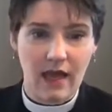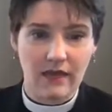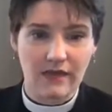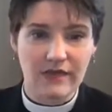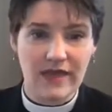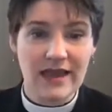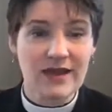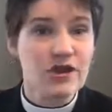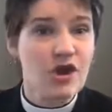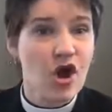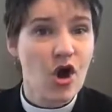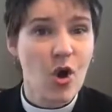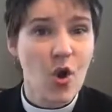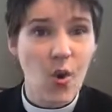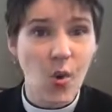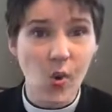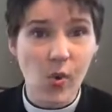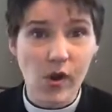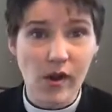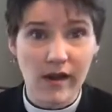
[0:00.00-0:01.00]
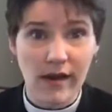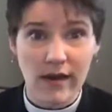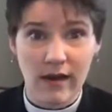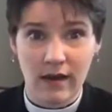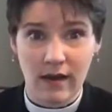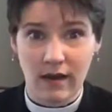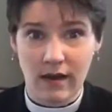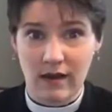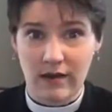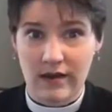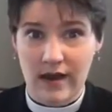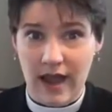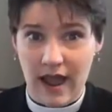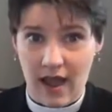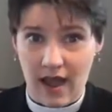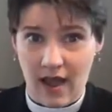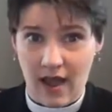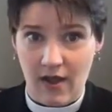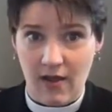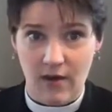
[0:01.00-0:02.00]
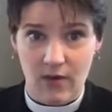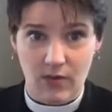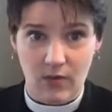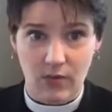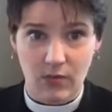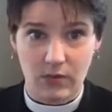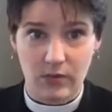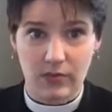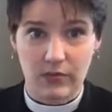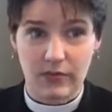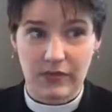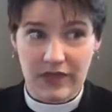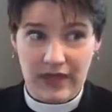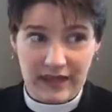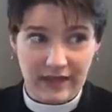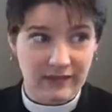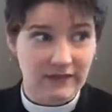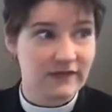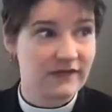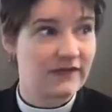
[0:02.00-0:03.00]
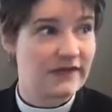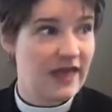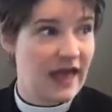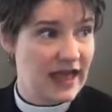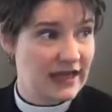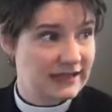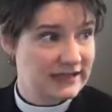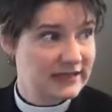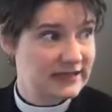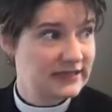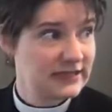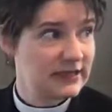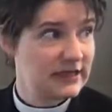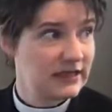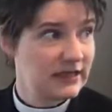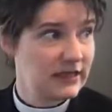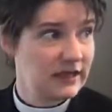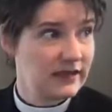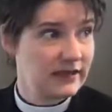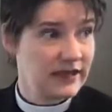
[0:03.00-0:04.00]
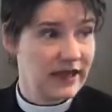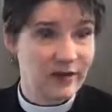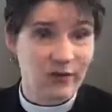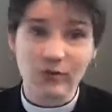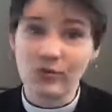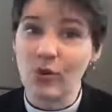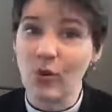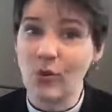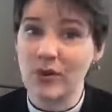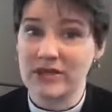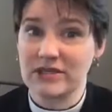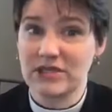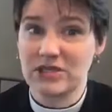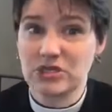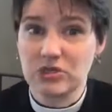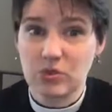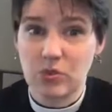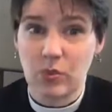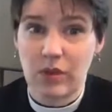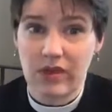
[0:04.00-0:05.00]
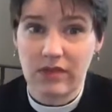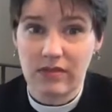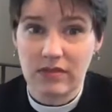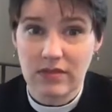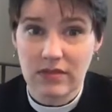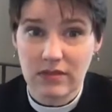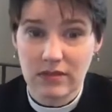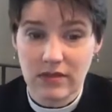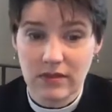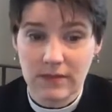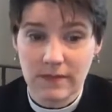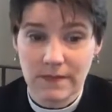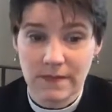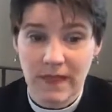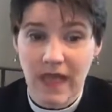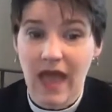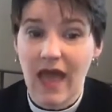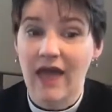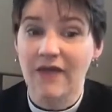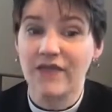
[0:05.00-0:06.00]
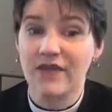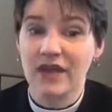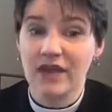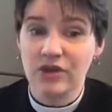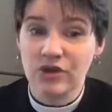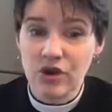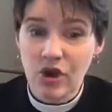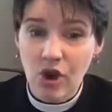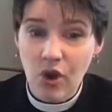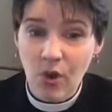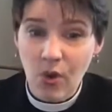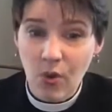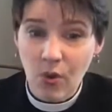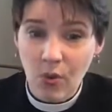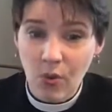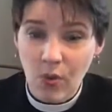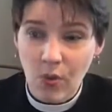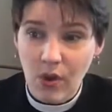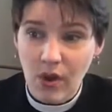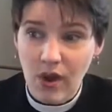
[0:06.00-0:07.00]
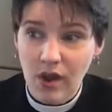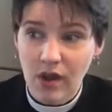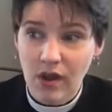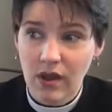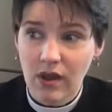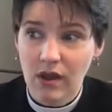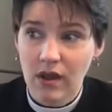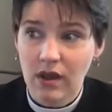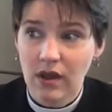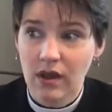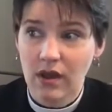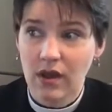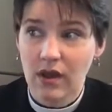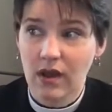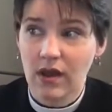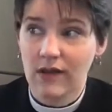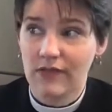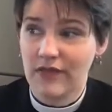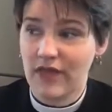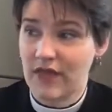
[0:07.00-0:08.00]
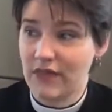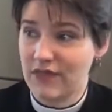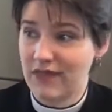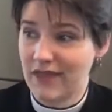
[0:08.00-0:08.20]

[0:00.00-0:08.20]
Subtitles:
They know now things that they don't know what to do with. And they know that they